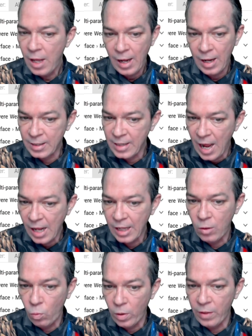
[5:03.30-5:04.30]

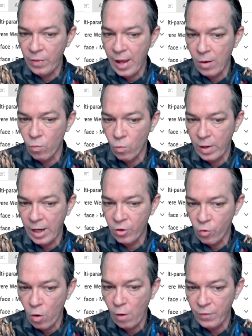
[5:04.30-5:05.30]
Exactly when that
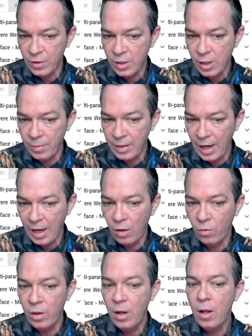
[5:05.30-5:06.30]
trough is coming down,